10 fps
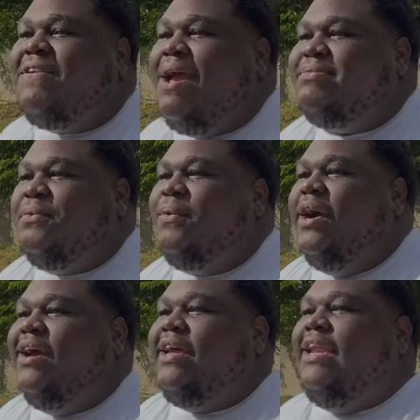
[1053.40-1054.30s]
flames or
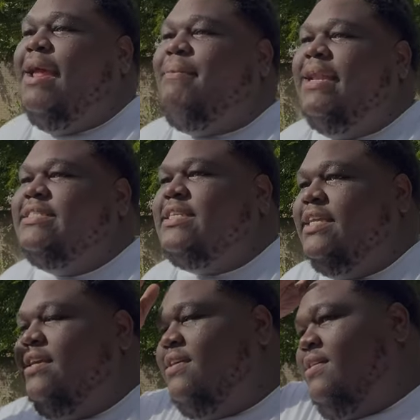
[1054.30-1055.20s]
what? Can they barely see
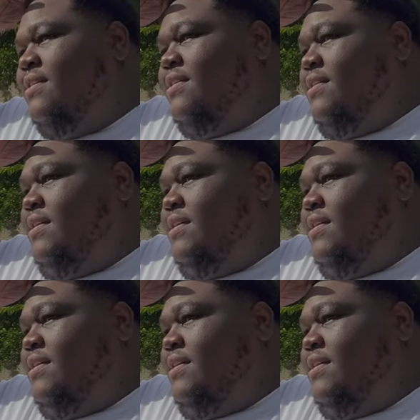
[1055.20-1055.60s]
you?